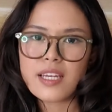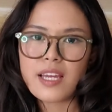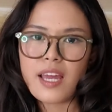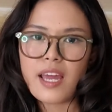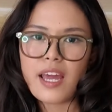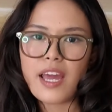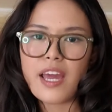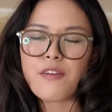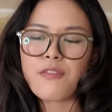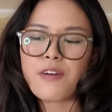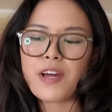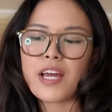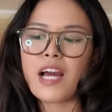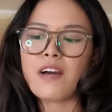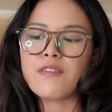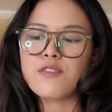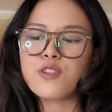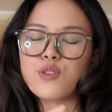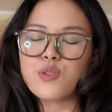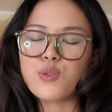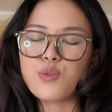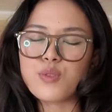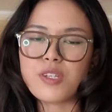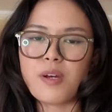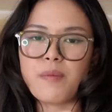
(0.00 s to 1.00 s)
if I have to
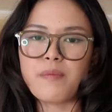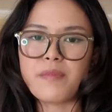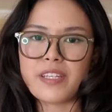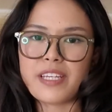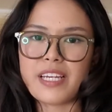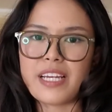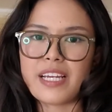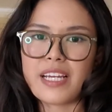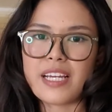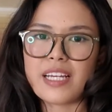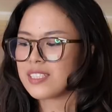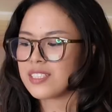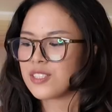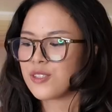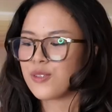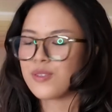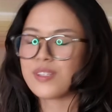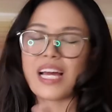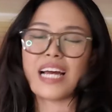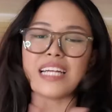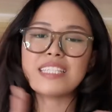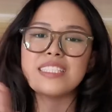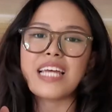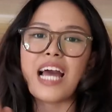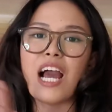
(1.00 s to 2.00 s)
do something. So
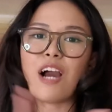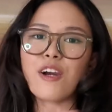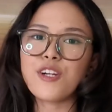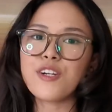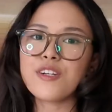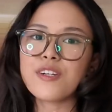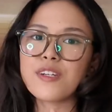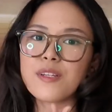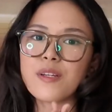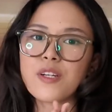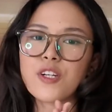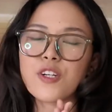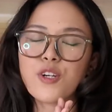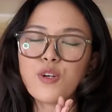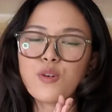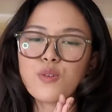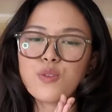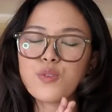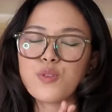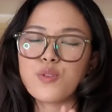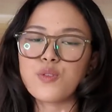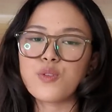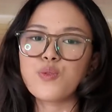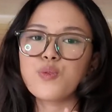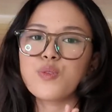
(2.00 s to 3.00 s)
that's how you're gonna grow
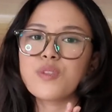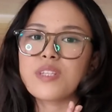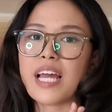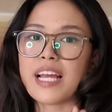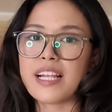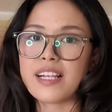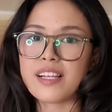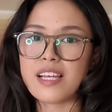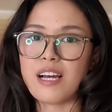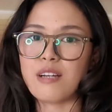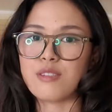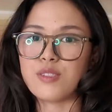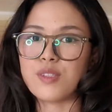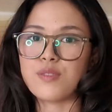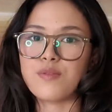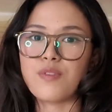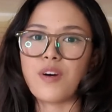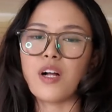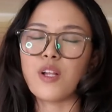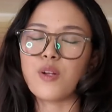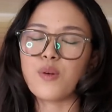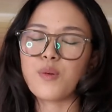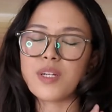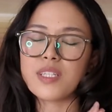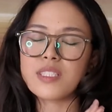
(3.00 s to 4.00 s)
to 10,000
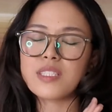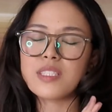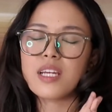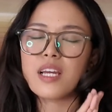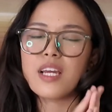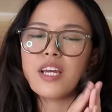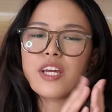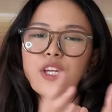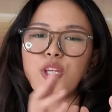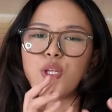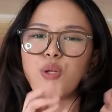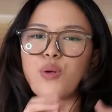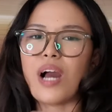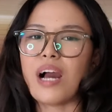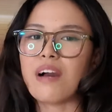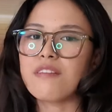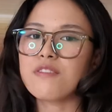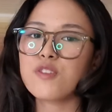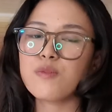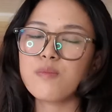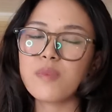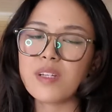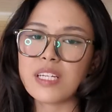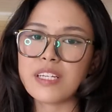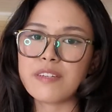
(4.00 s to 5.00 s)
followers. You have
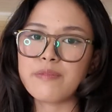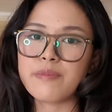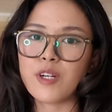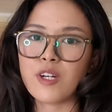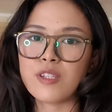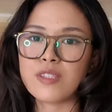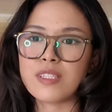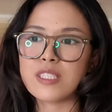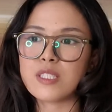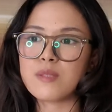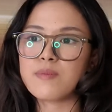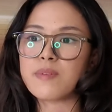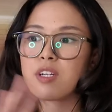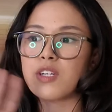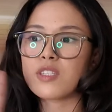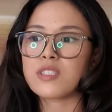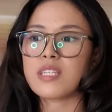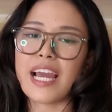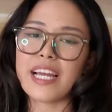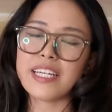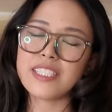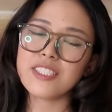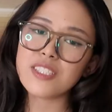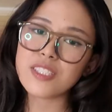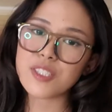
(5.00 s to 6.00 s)
to believe me on this because
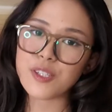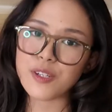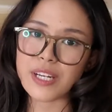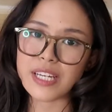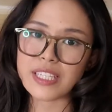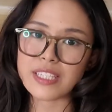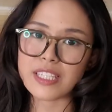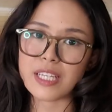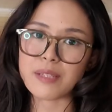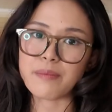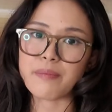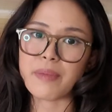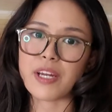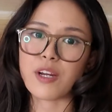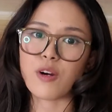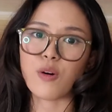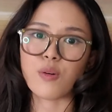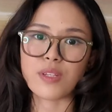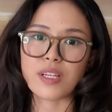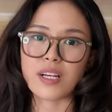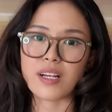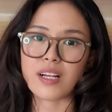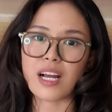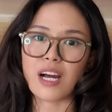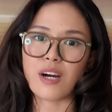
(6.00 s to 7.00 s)
I just created my own
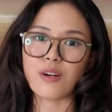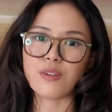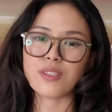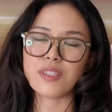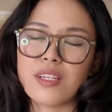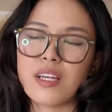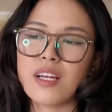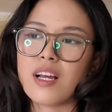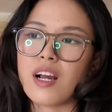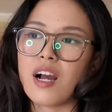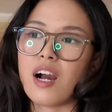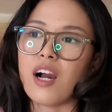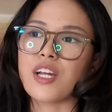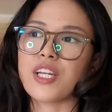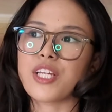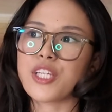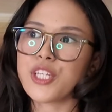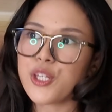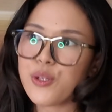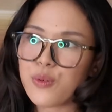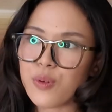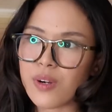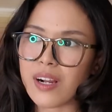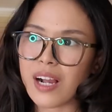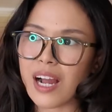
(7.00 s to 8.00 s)
account, a
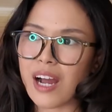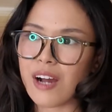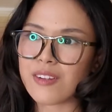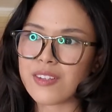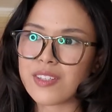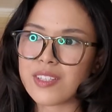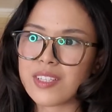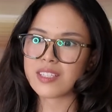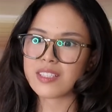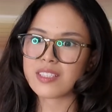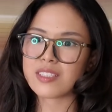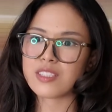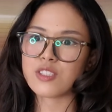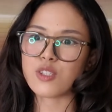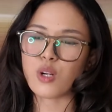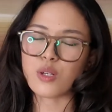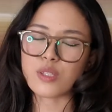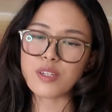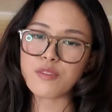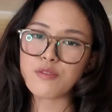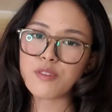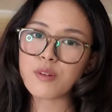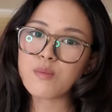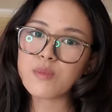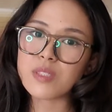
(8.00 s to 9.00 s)
new account,
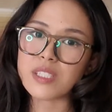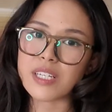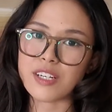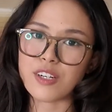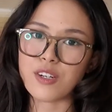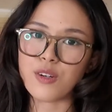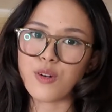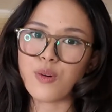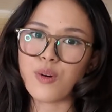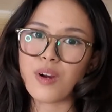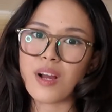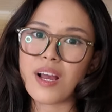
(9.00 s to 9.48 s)
starting from 0,